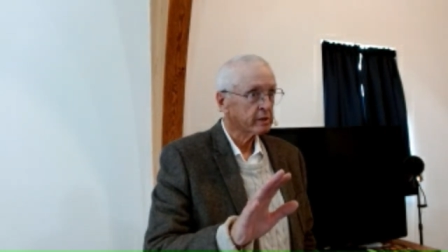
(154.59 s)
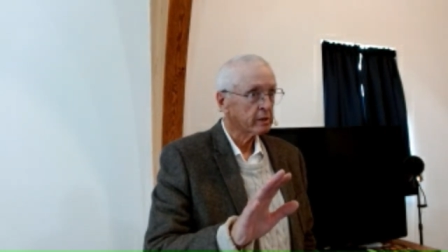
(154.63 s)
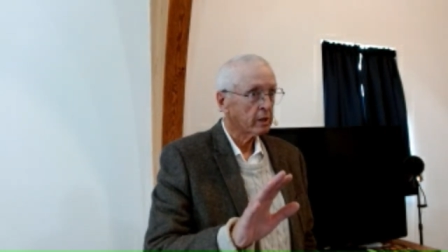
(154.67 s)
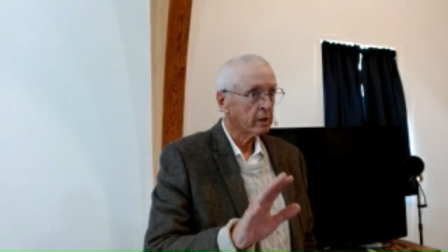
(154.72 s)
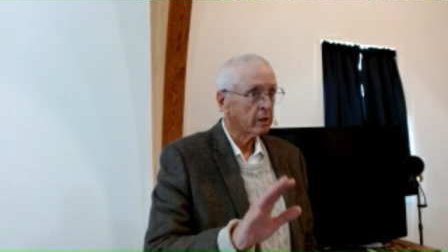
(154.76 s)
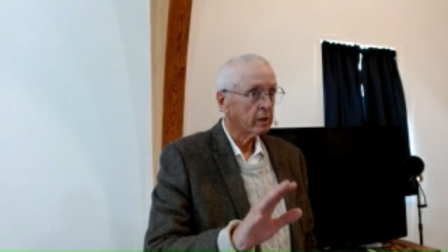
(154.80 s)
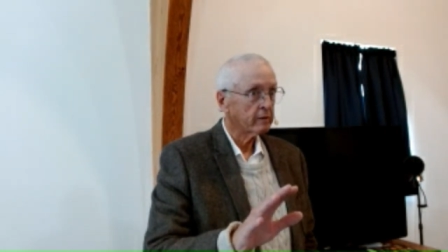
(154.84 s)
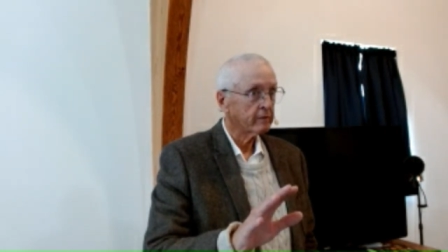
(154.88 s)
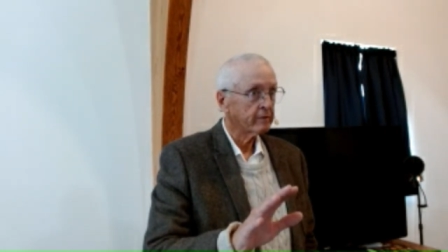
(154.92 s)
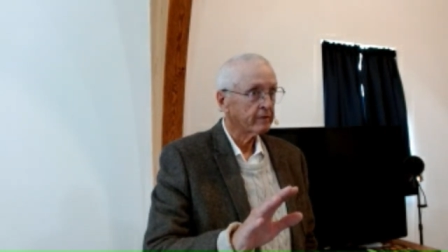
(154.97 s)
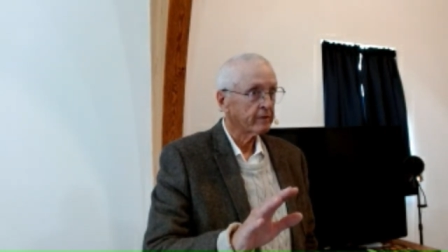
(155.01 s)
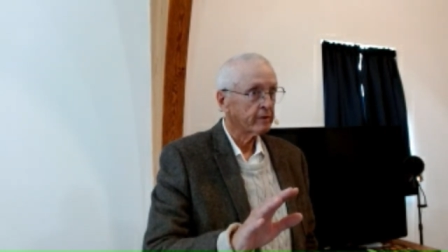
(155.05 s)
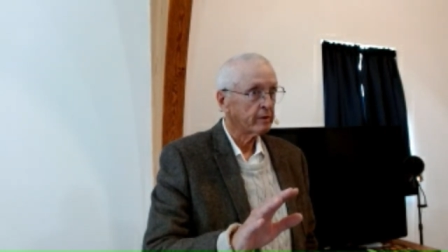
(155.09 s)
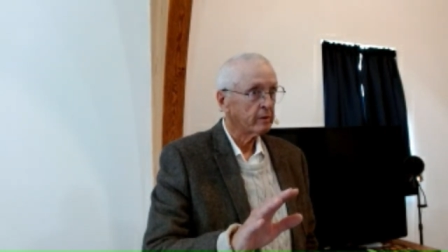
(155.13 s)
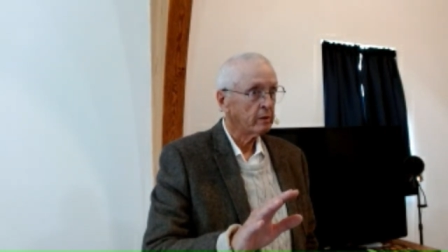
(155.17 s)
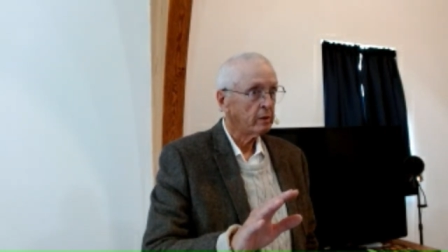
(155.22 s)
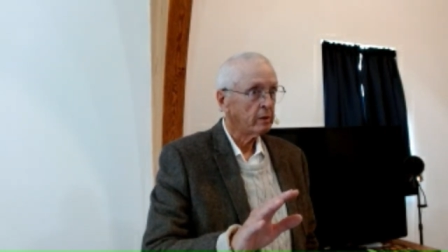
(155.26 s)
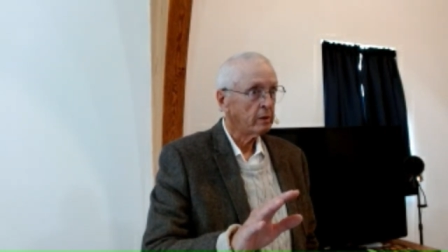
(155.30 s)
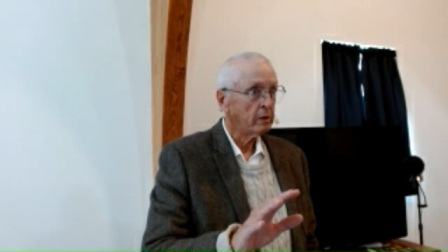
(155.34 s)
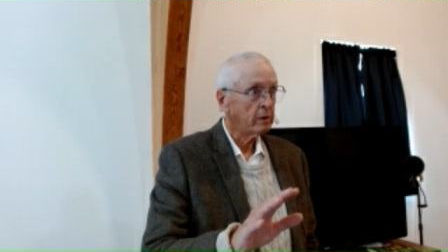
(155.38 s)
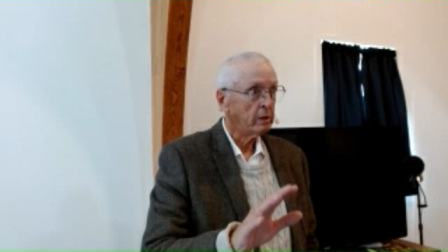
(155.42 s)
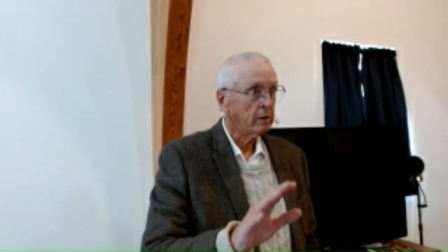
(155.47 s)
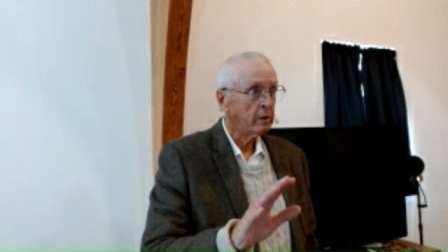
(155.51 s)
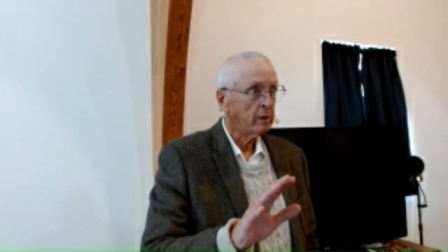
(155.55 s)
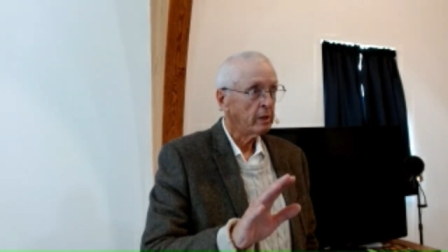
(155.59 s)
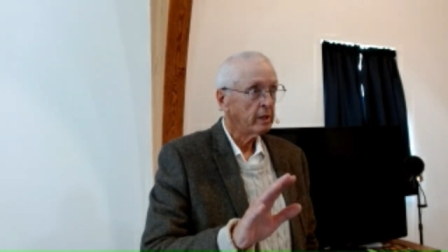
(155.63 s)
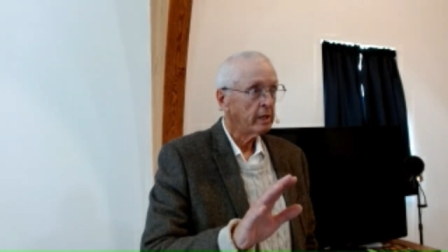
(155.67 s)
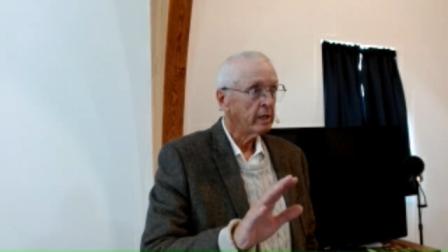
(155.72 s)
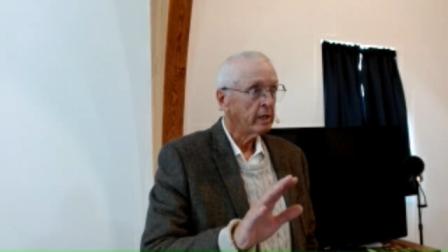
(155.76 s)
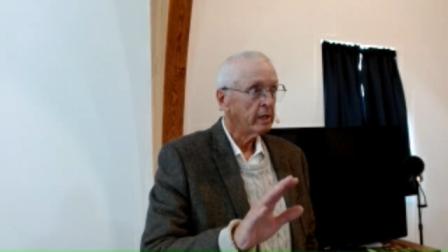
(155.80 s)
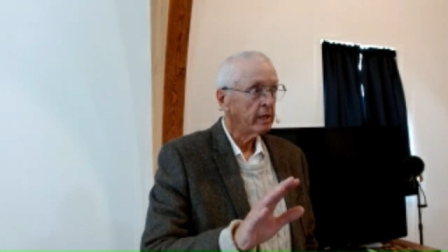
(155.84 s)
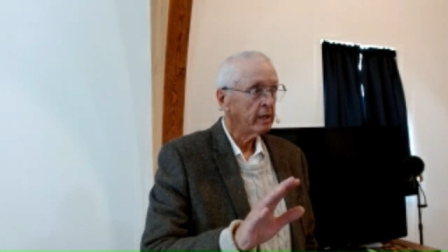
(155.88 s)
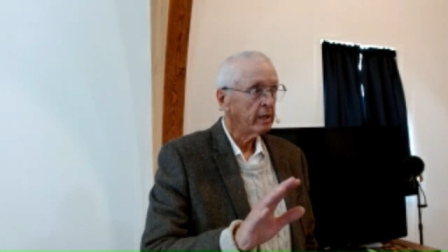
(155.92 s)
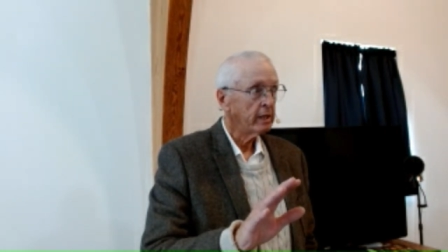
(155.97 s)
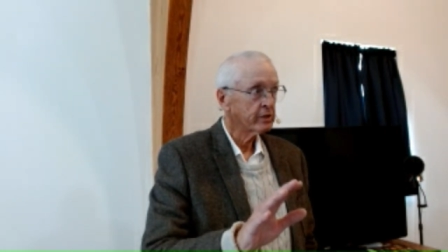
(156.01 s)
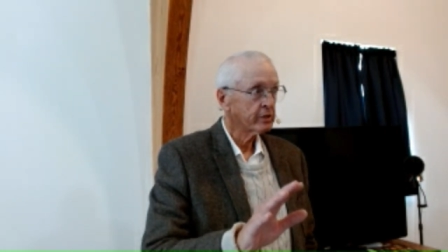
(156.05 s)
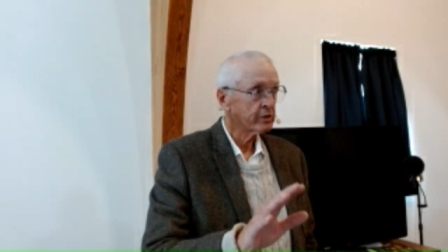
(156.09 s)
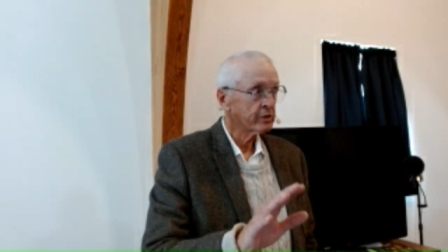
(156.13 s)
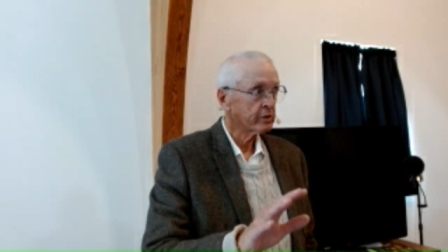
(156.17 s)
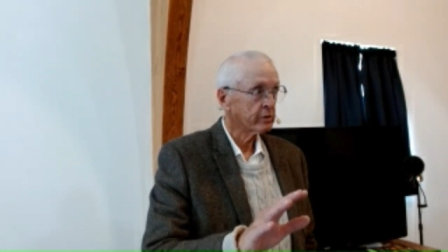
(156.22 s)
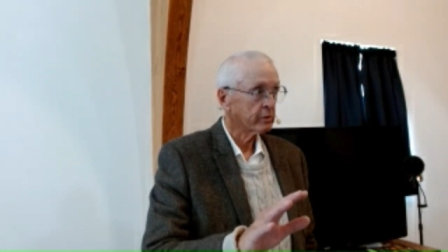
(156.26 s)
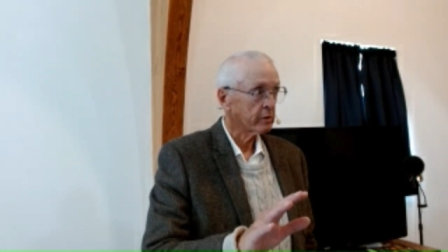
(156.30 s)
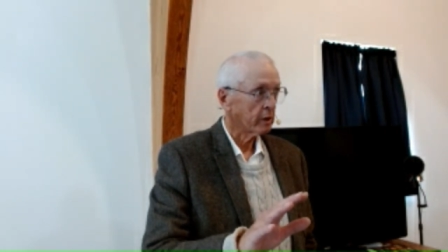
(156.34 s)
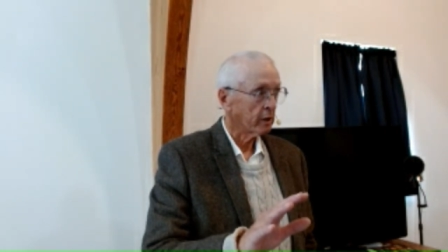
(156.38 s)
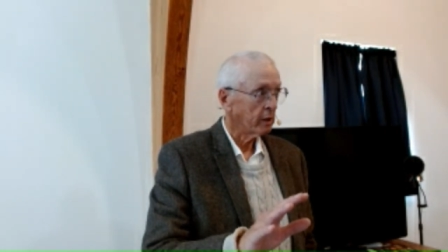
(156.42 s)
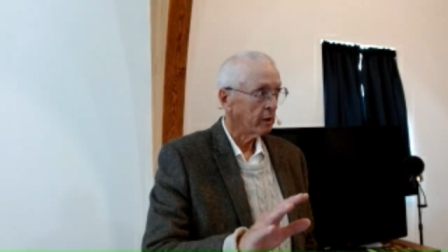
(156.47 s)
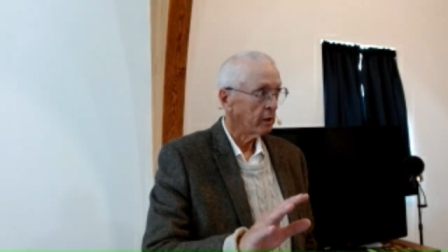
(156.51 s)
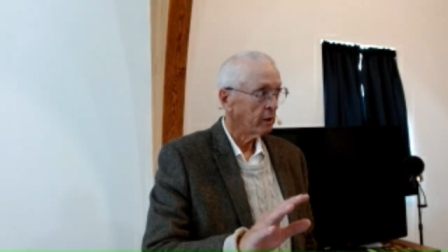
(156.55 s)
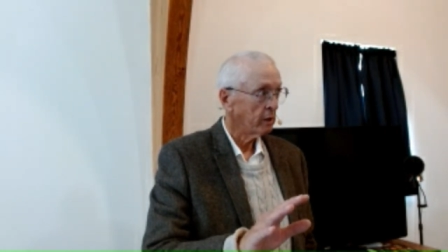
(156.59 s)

of history.